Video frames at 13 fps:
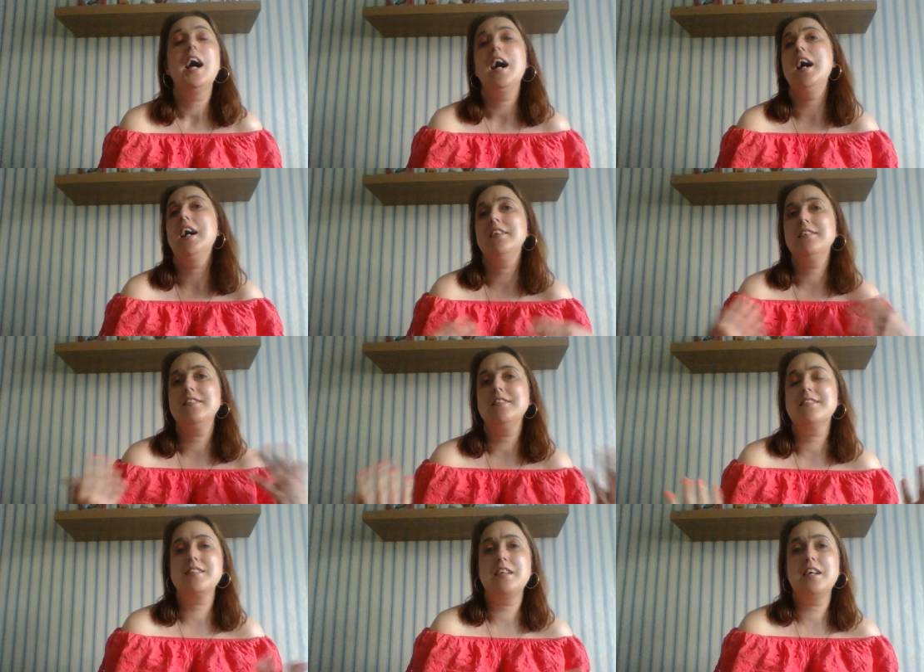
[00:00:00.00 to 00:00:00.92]

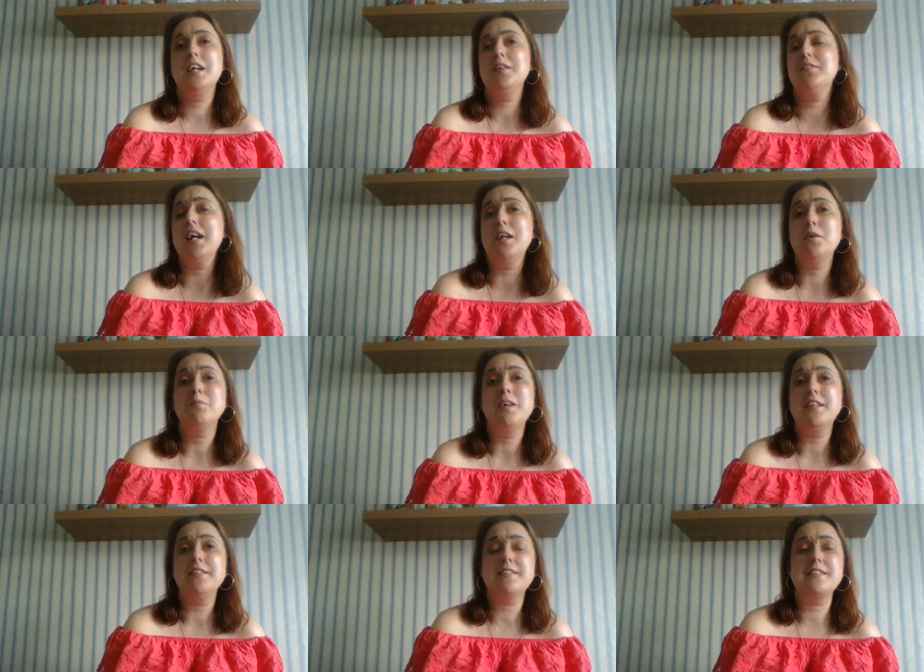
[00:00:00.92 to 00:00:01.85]
and uh, then I
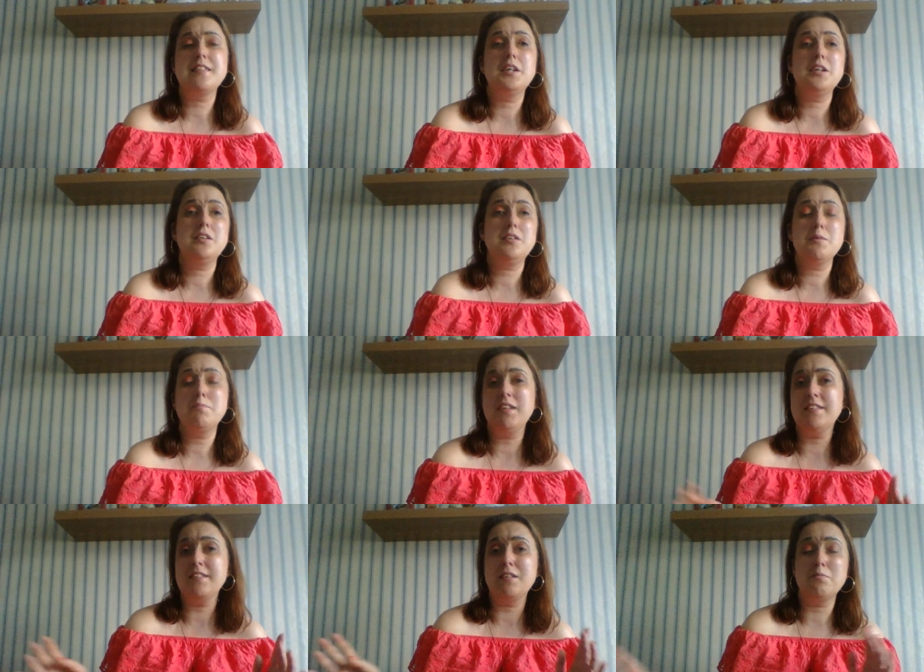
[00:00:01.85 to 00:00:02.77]
went to the
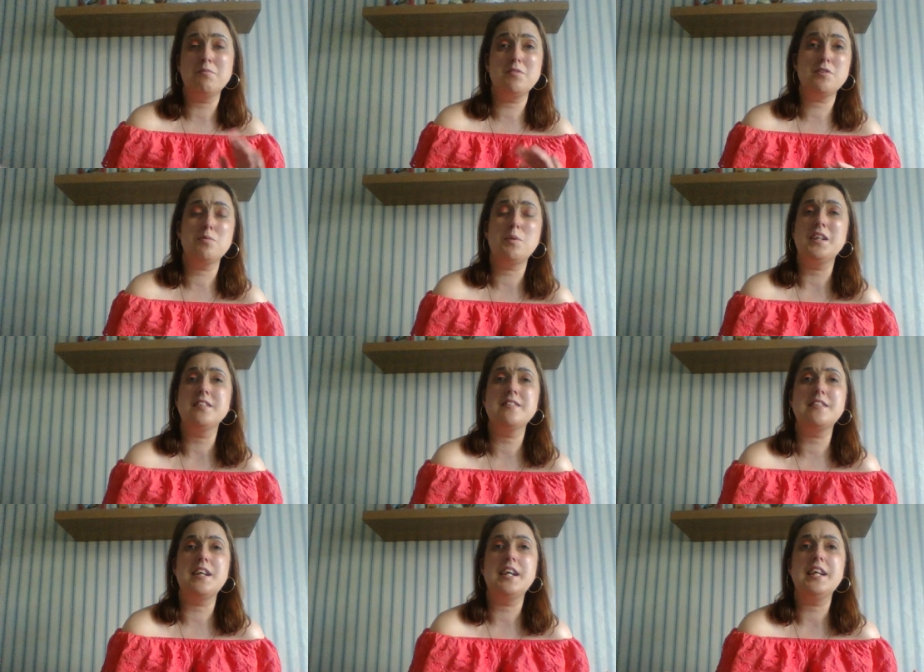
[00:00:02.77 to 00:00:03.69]
Bit and
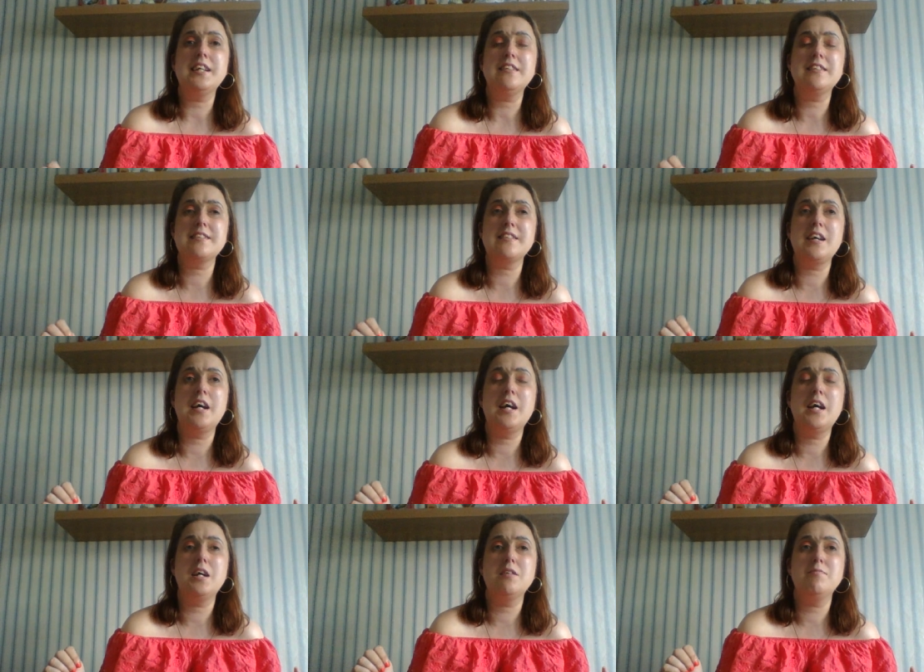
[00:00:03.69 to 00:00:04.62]
Twisted
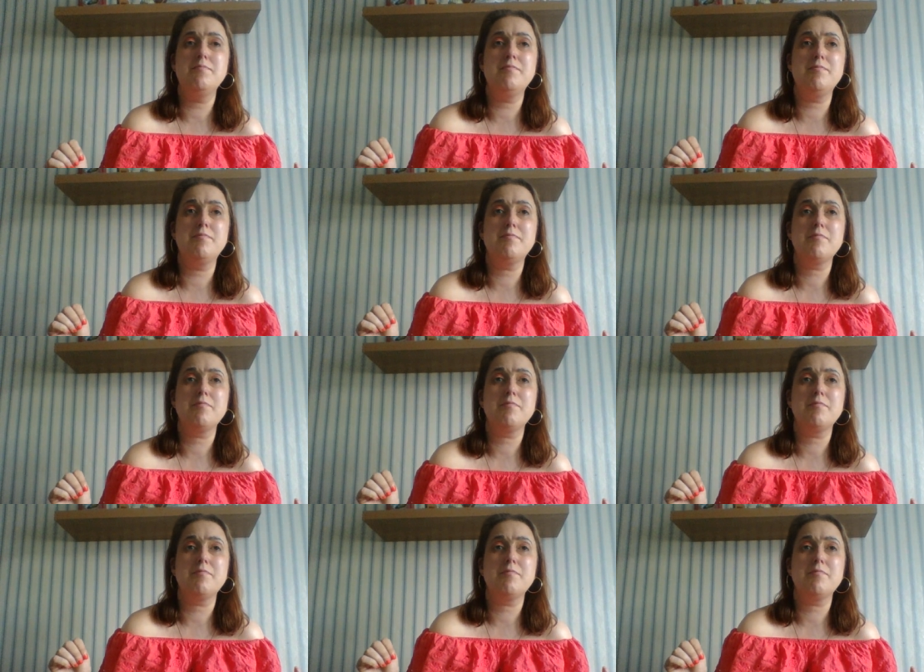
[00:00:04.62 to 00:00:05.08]
um,